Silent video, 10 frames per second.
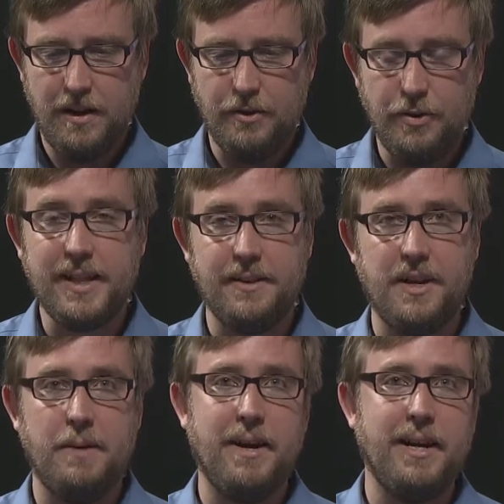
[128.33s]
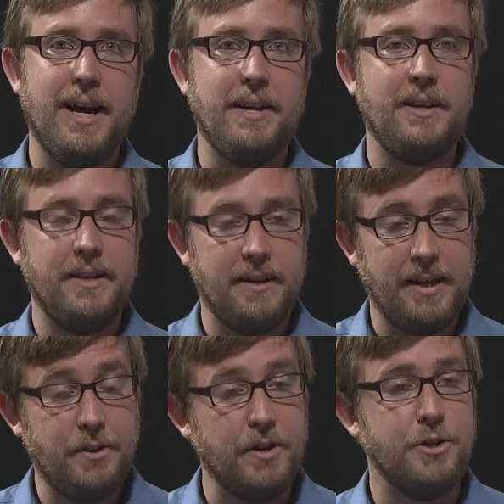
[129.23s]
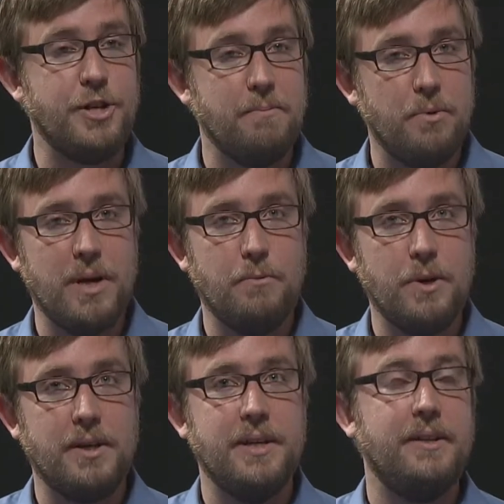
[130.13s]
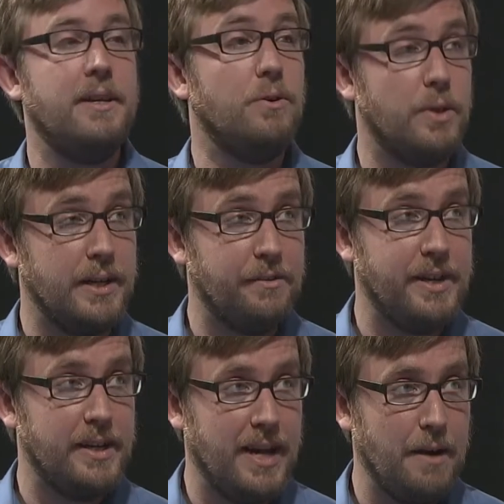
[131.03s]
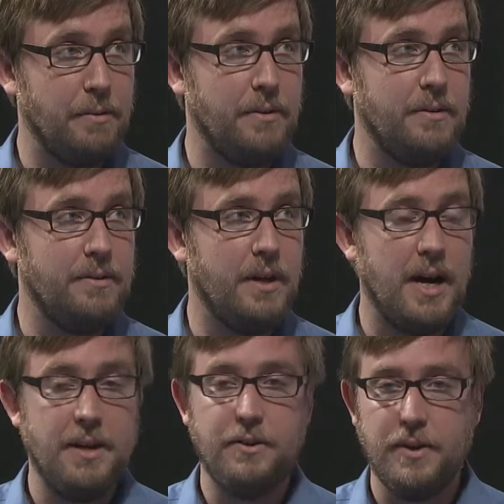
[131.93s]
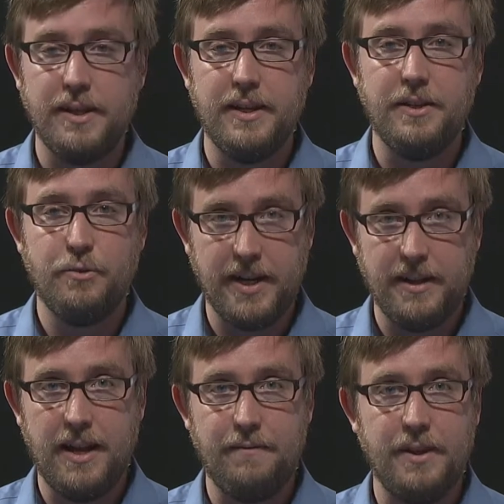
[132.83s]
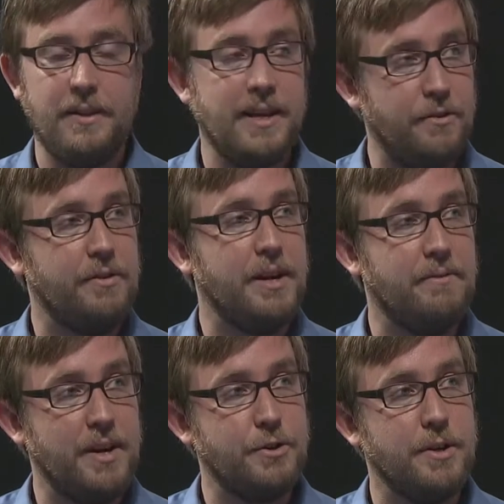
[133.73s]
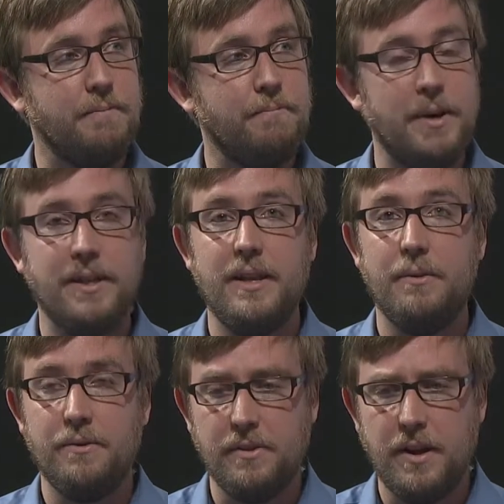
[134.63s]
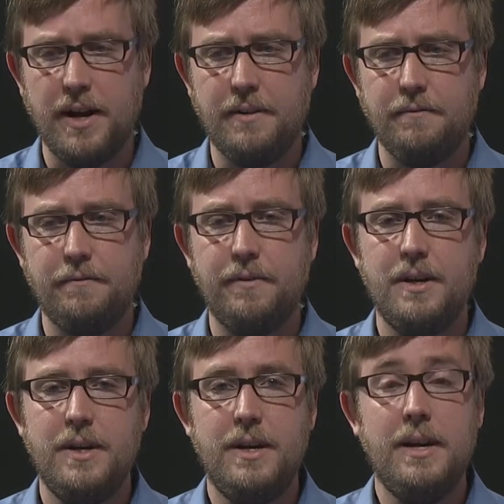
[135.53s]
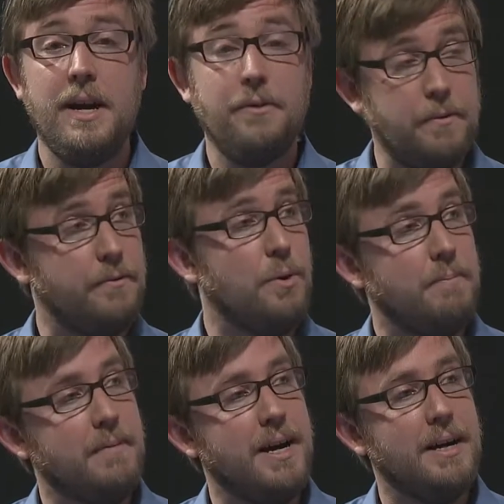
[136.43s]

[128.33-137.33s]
during that time, I had an internship where I worked in the Oregon State Capitol during the 2011 legislative session, when there was a lot of health reform